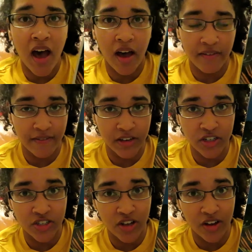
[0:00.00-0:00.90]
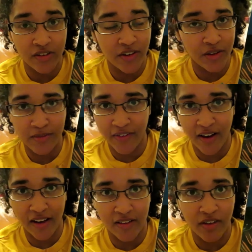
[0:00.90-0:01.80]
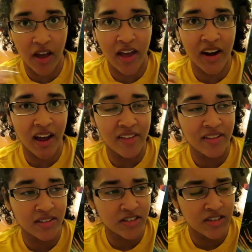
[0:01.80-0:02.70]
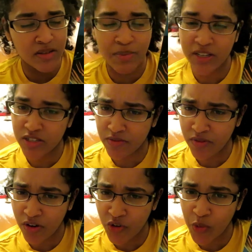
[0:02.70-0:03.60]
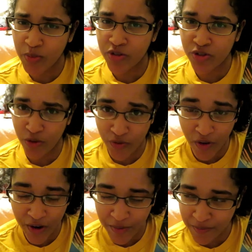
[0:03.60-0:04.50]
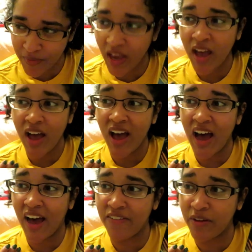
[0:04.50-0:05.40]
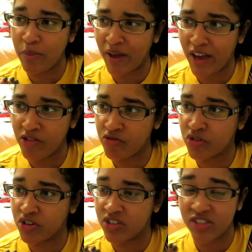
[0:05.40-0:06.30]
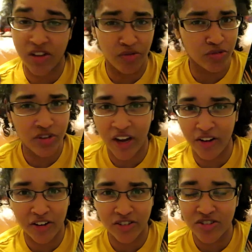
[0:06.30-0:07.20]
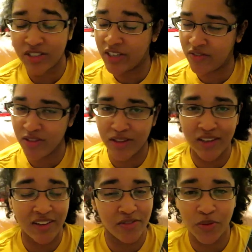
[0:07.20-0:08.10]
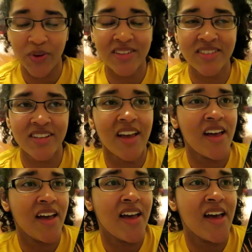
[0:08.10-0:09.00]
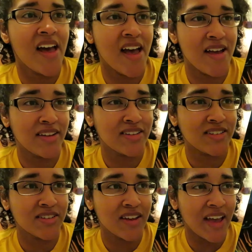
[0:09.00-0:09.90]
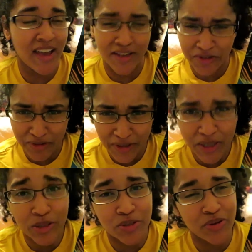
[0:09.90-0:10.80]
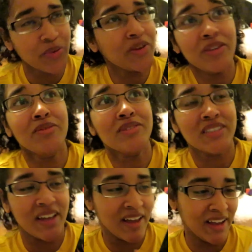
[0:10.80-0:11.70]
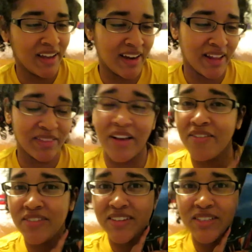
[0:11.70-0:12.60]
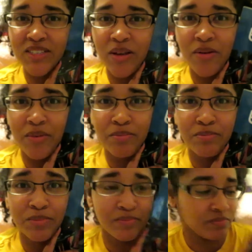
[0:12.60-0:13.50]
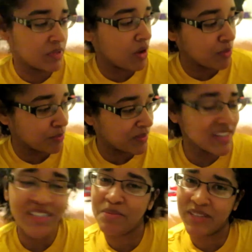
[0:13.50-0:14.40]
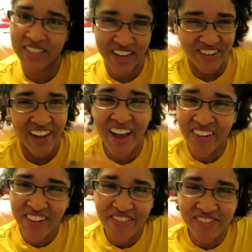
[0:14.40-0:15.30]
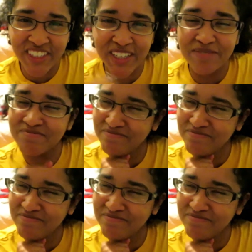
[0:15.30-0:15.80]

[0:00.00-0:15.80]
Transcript: I finished Saga Volume 5, and I think this is the best volume so far. I felt bad for several characters, even the evil ones, and Hazel is so cute, and I love this, oh, it's upside down, how lovely.